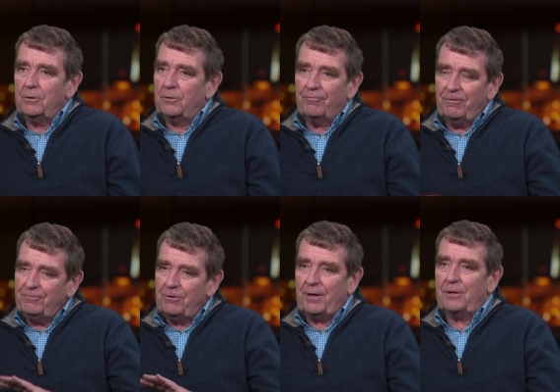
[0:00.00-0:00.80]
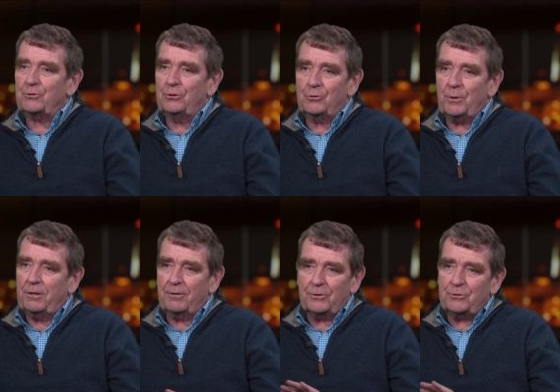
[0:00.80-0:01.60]
the 50,000 and
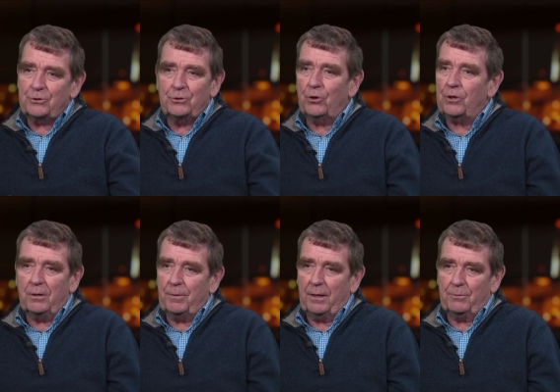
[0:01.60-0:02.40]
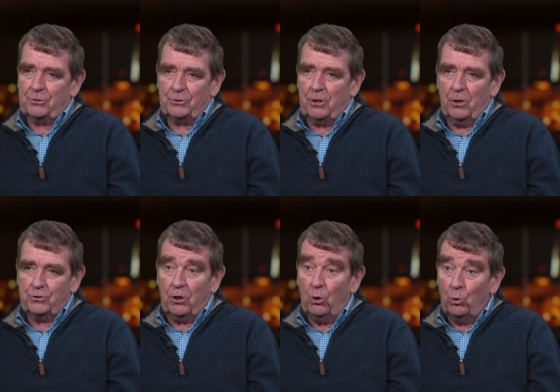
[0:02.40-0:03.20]
20,000 is not going to be able to, uh,
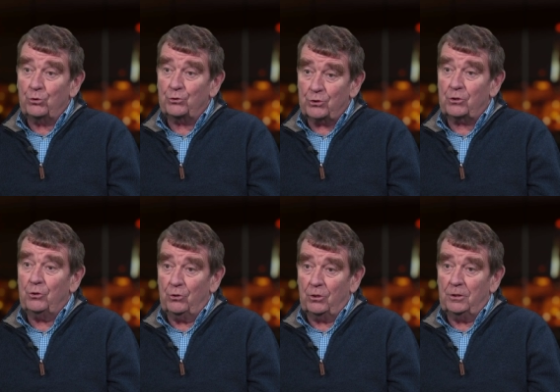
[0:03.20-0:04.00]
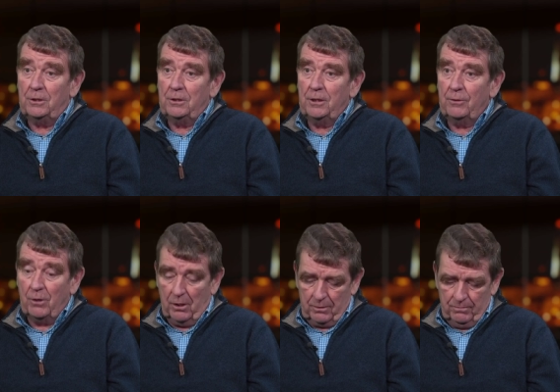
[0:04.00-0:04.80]
to hold and secure
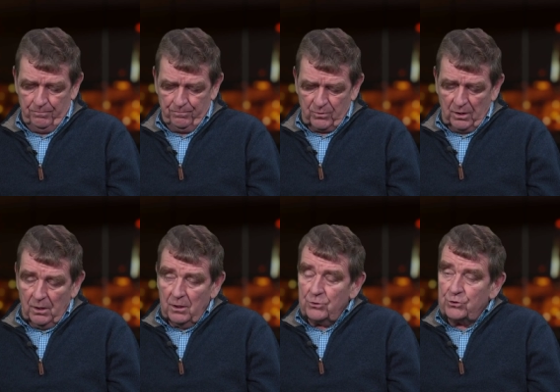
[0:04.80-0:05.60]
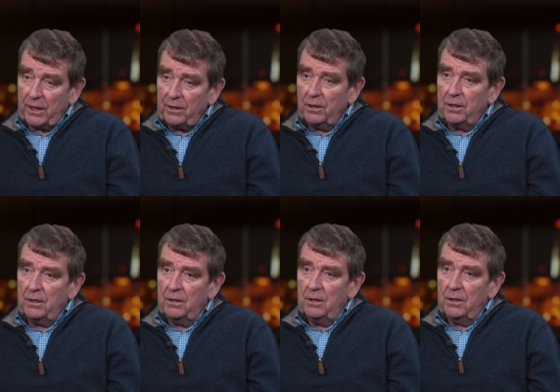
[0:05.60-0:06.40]
Iraq.
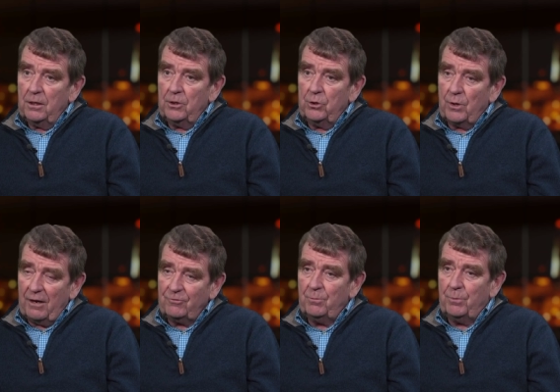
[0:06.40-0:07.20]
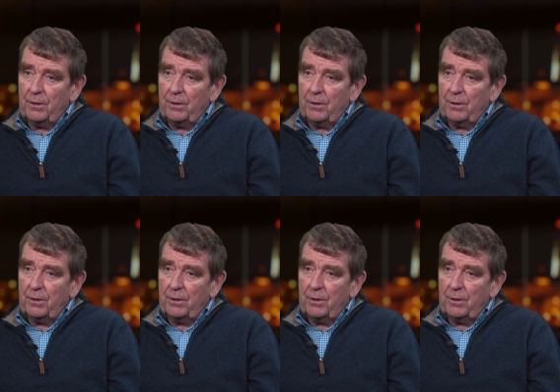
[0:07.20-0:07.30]
Secondly, you have to,